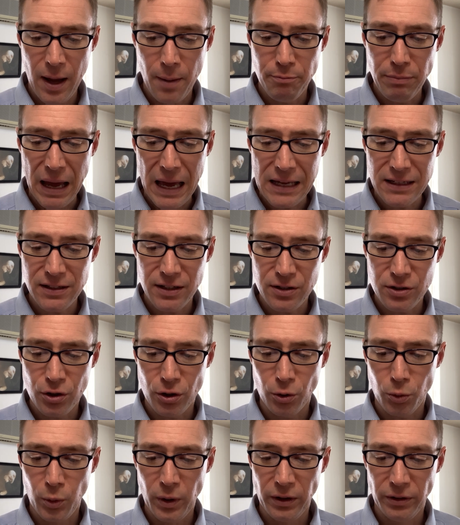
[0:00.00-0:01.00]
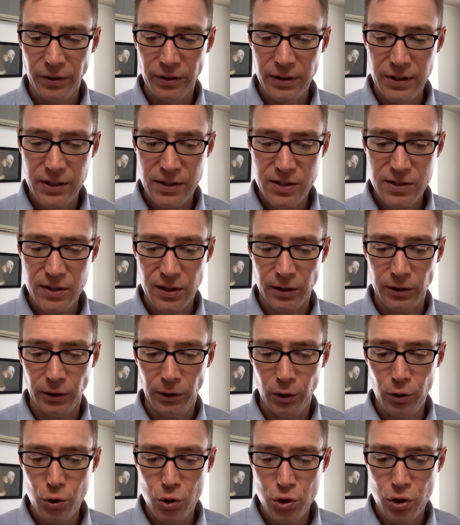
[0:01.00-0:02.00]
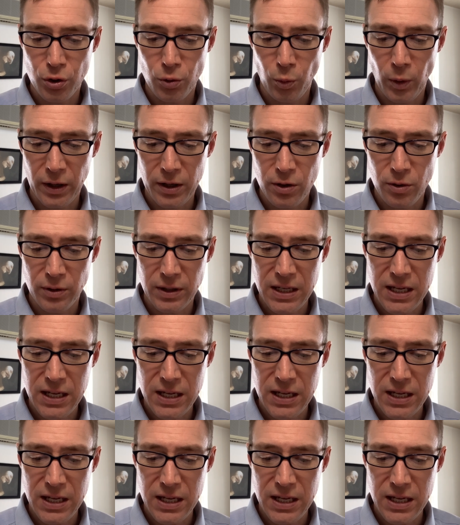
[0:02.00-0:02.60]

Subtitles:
Abandon your wilderness seclusion where you